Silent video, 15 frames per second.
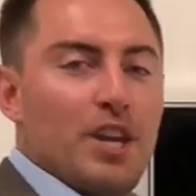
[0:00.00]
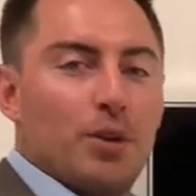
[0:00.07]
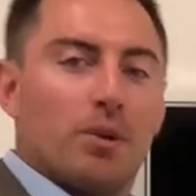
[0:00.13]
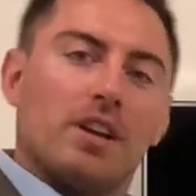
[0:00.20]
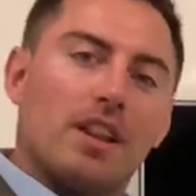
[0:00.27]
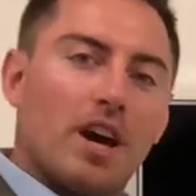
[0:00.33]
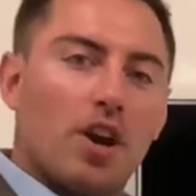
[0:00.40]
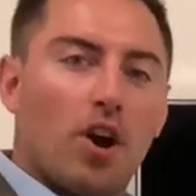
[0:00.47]
You
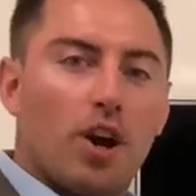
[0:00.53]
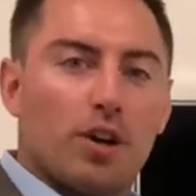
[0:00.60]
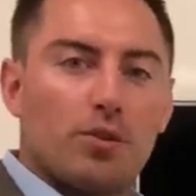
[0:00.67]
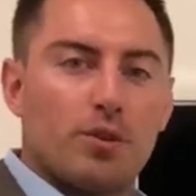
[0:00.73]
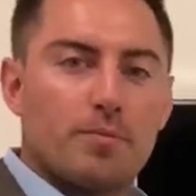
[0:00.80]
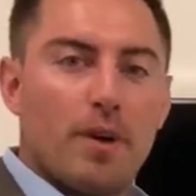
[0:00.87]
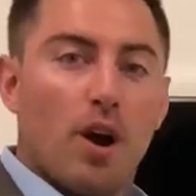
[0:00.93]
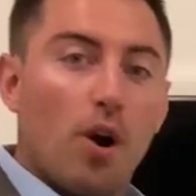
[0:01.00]
read a lot of
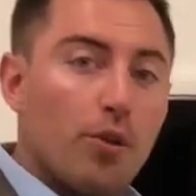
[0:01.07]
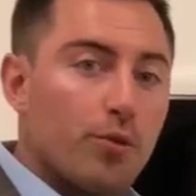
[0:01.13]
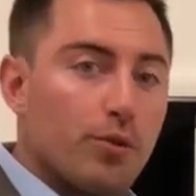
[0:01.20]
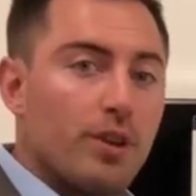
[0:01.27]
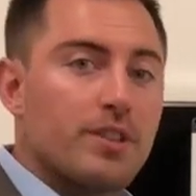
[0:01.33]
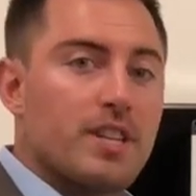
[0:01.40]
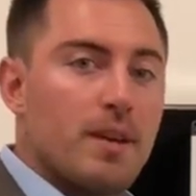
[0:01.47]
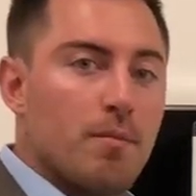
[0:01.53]
articles about, oh, the
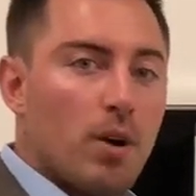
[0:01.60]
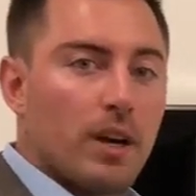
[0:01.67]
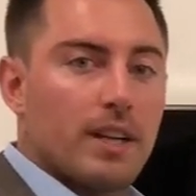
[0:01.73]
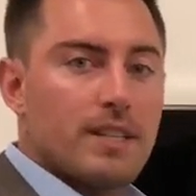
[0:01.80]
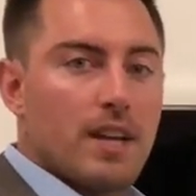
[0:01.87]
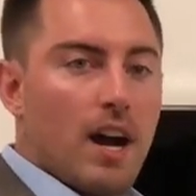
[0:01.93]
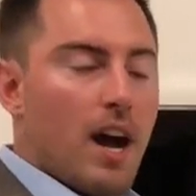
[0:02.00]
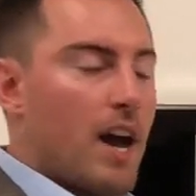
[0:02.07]
real estate
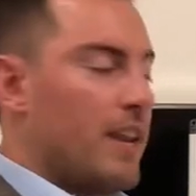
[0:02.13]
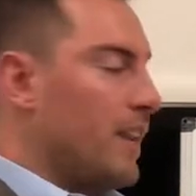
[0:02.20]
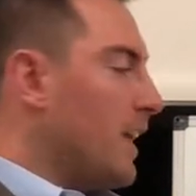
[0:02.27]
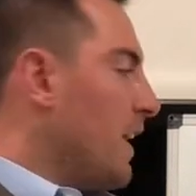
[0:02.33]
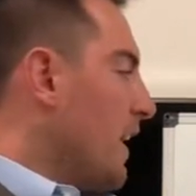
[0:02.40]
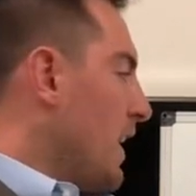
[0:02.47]
market's hot,